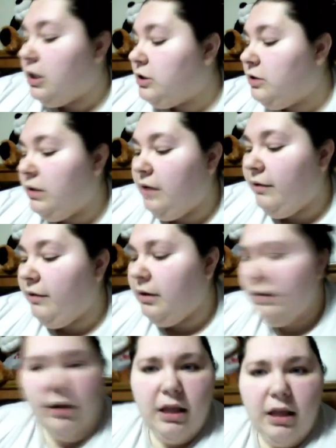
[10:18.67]
to
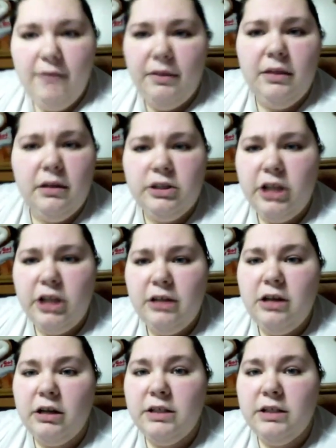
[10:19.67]
even the Shay
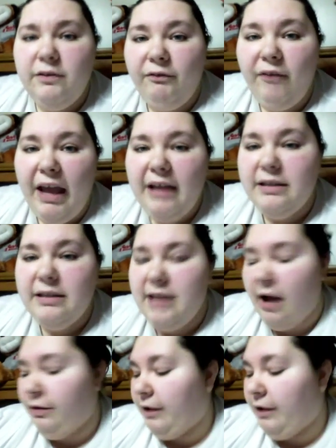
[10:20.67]
Tards fans
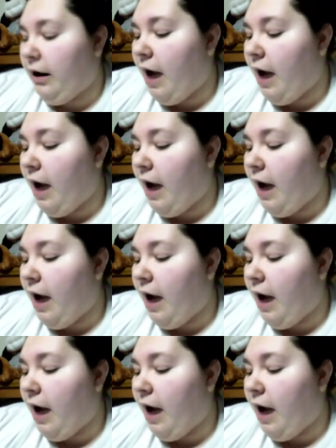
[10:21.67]
out there.